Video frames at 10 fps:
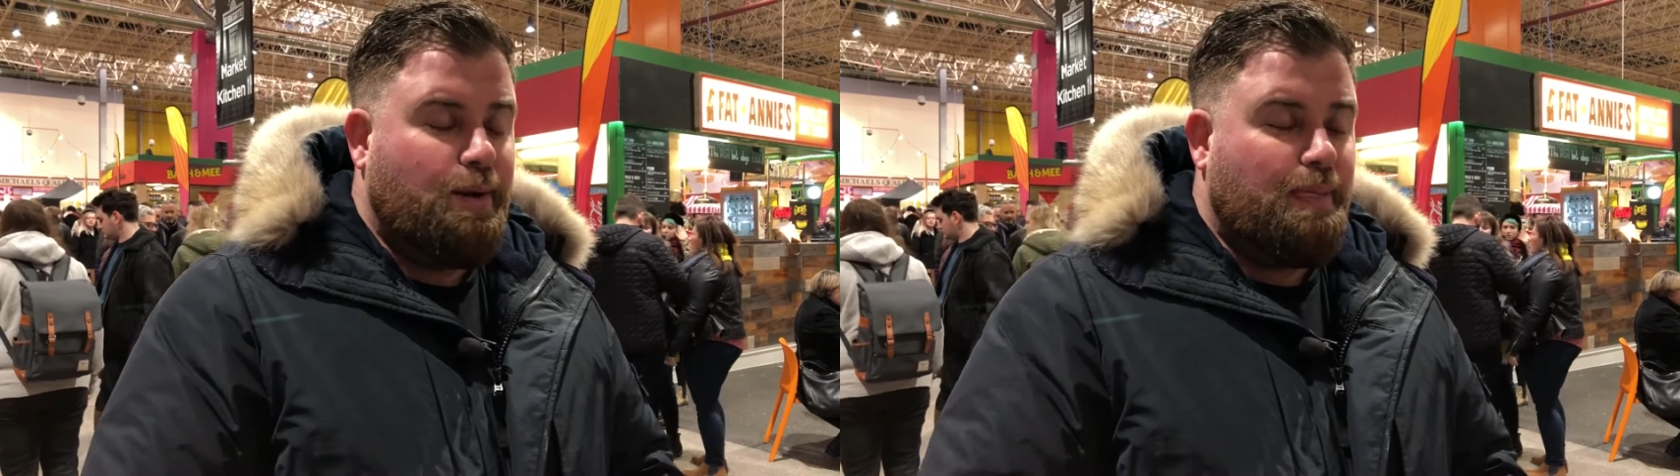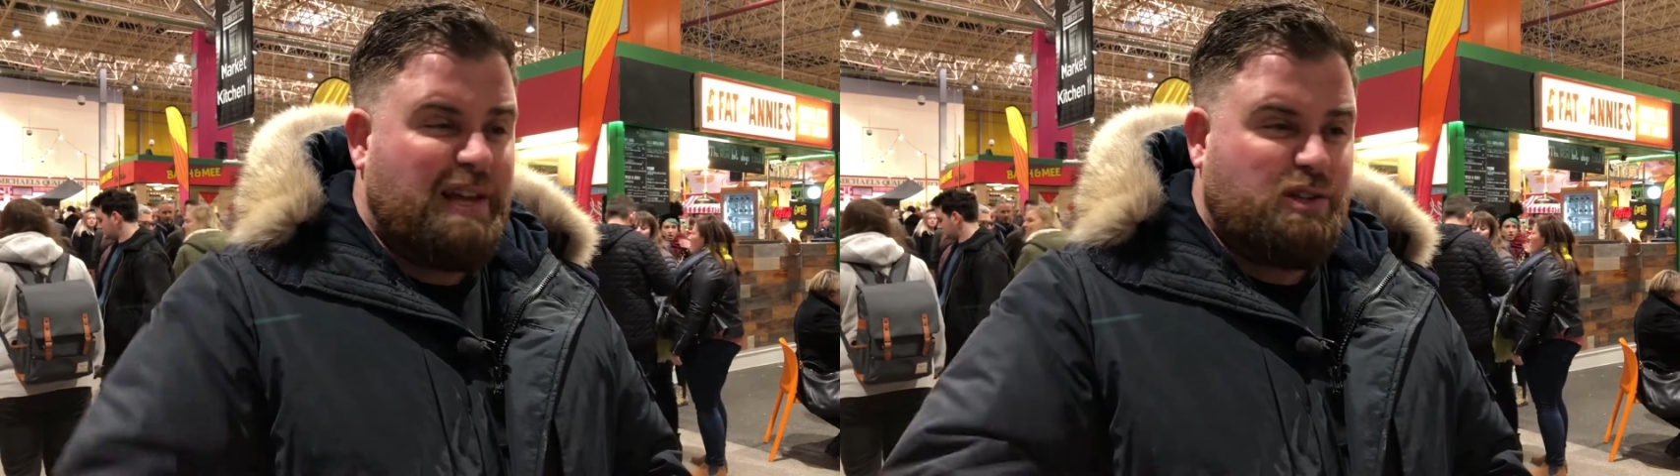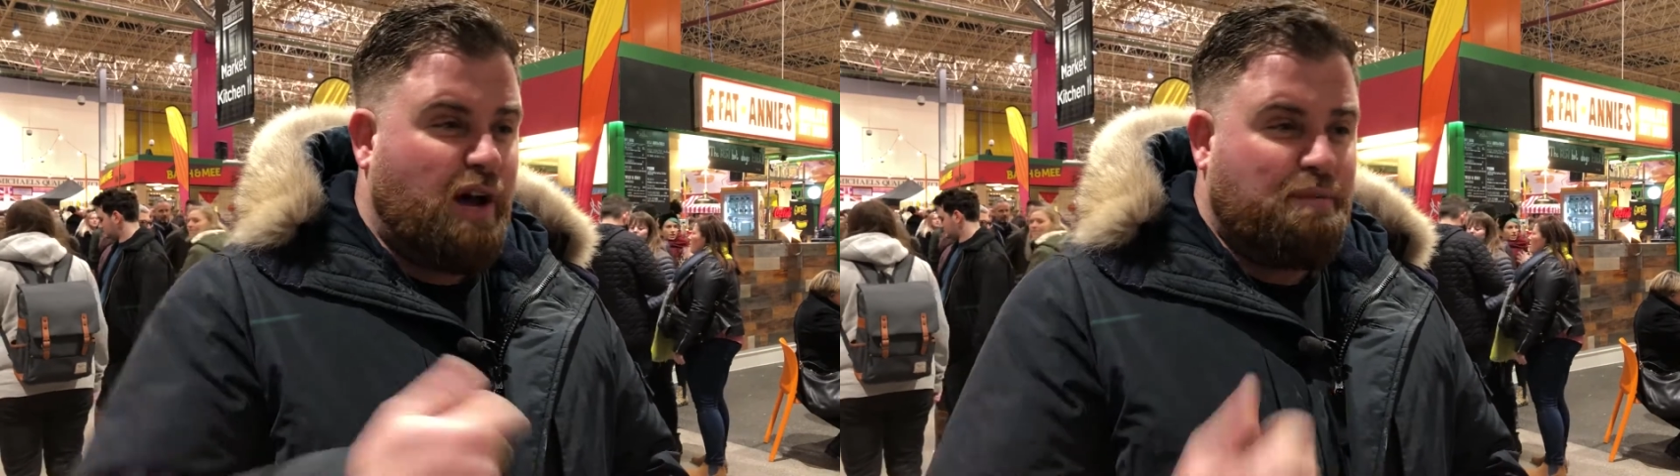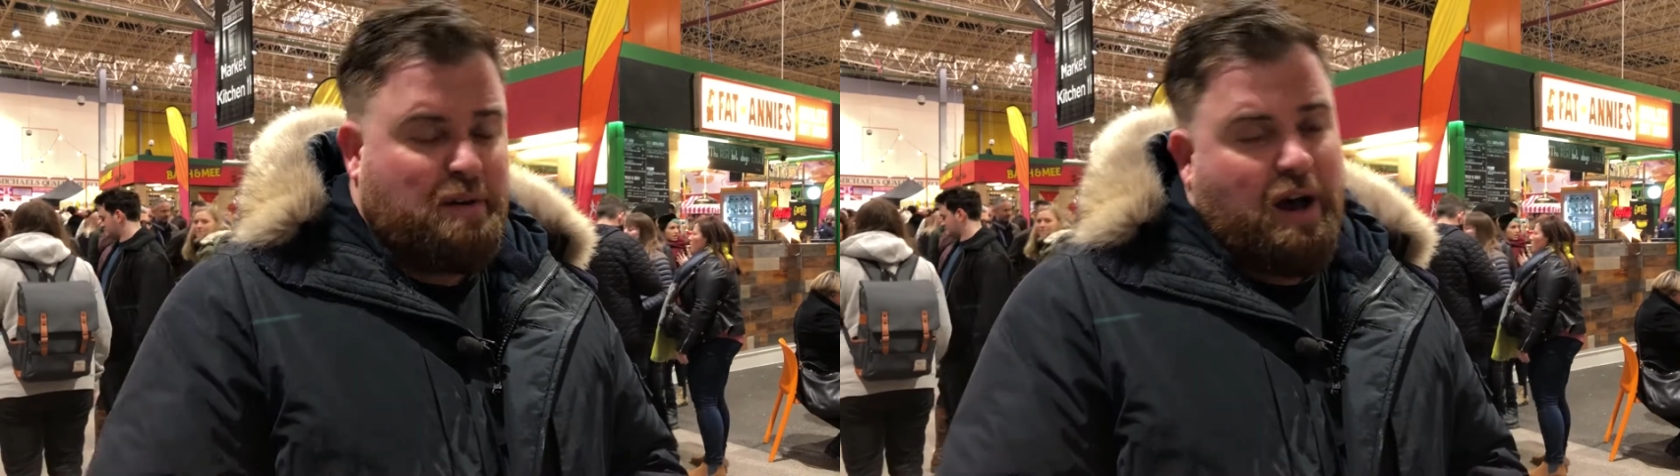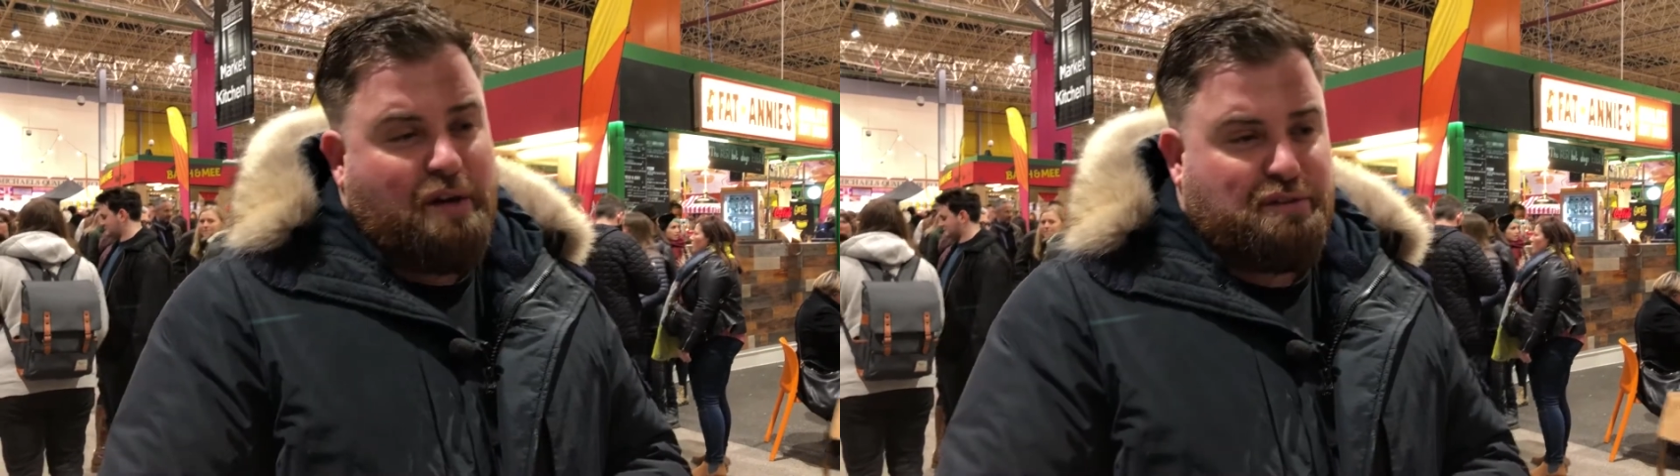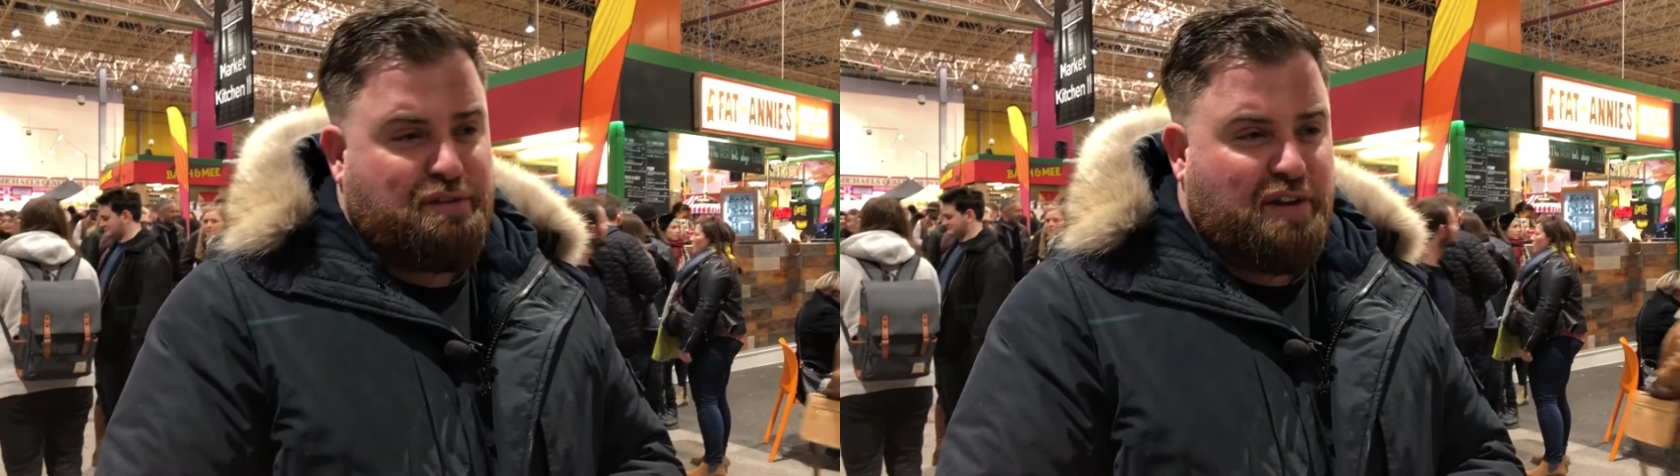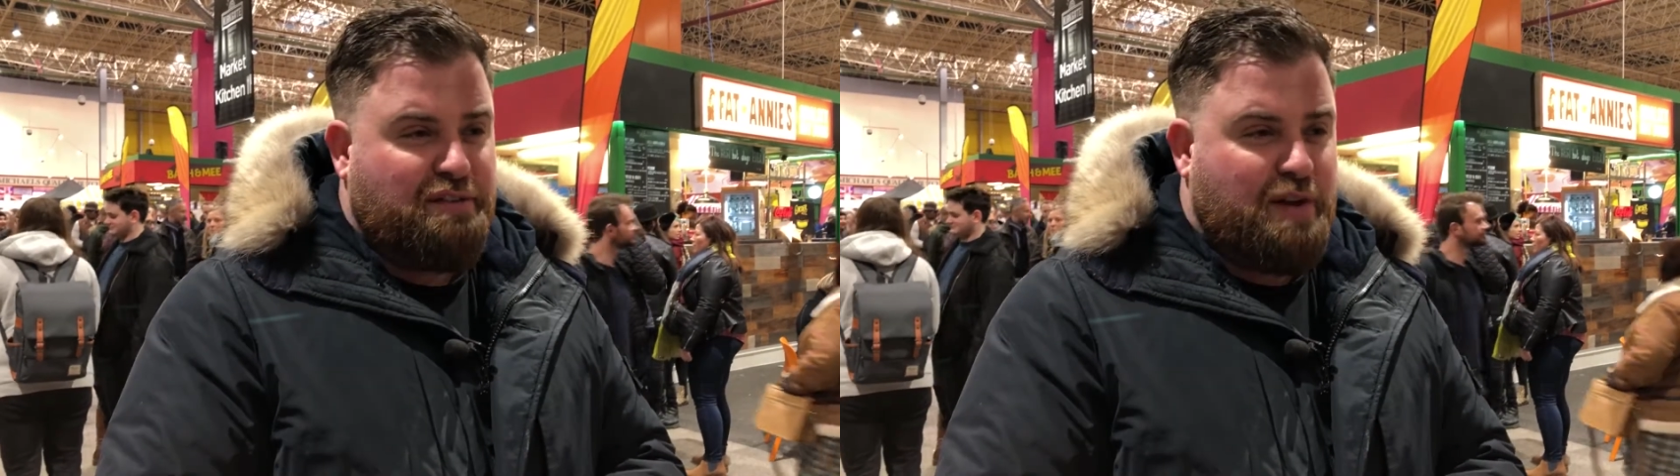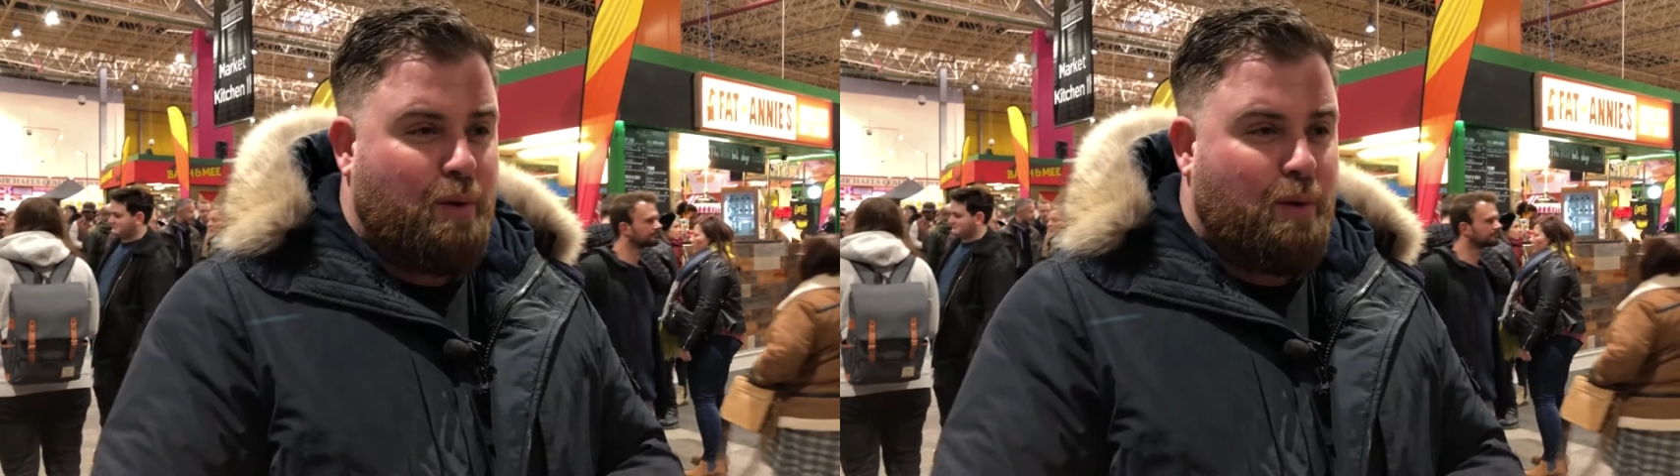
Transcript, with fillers: That's half, half the fun of it.